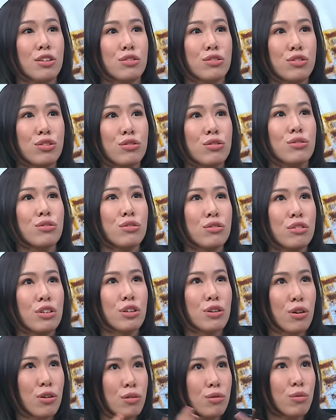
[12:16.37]
to you
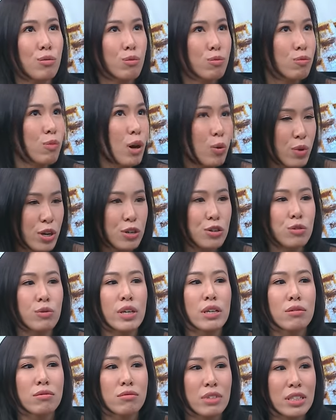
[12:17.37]
know what we're
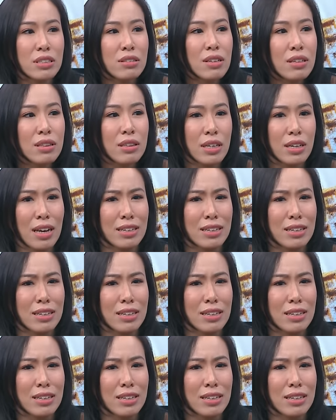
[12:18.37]
doing recently